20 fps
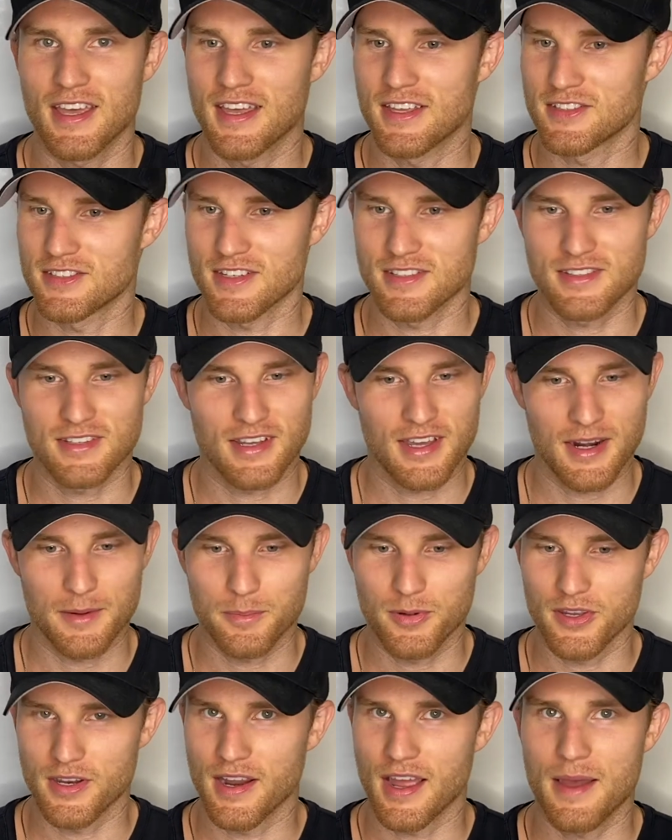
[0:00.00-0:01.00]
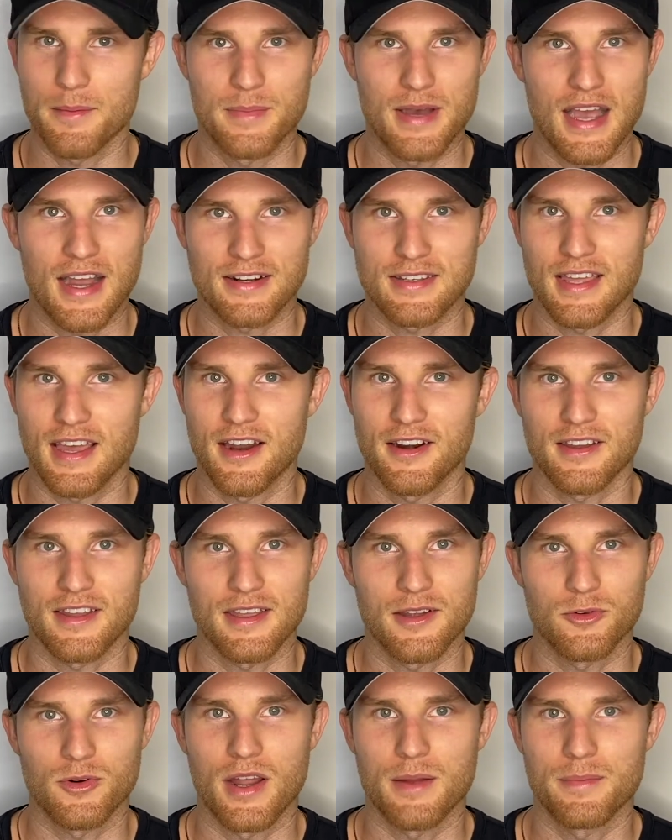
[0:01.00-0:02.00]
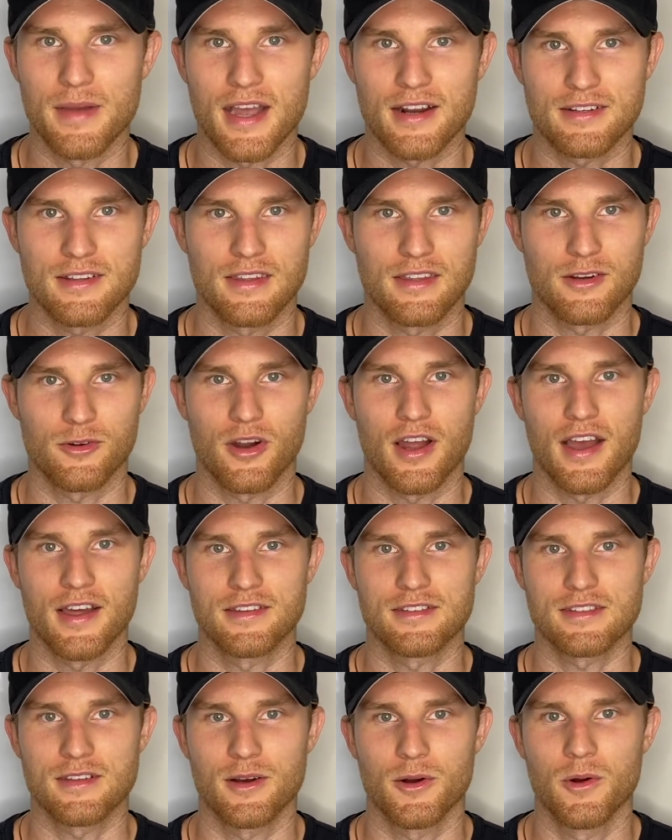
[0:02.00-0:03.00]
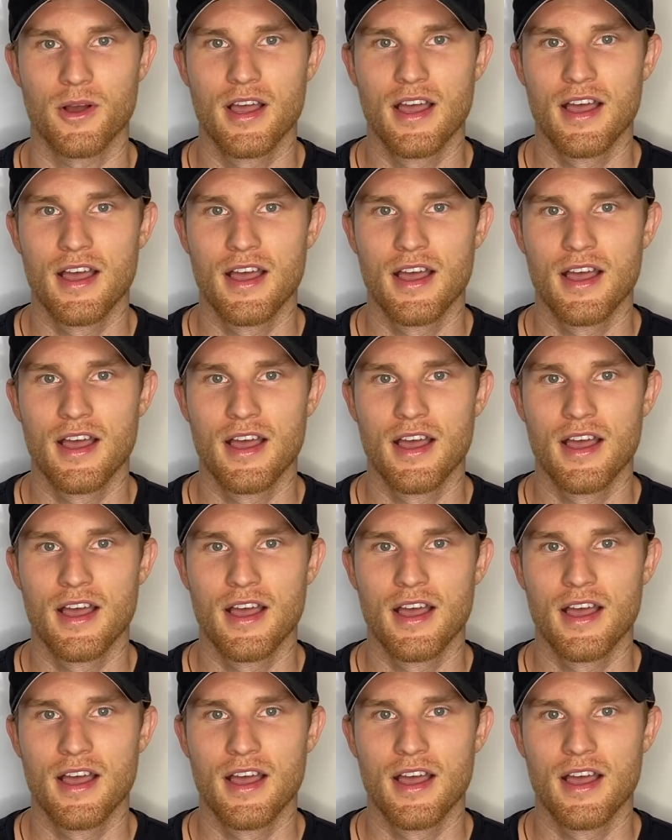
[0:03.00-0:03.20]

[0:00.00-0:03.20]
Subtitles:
It's just you got to put your head back down and get right back to the grind. So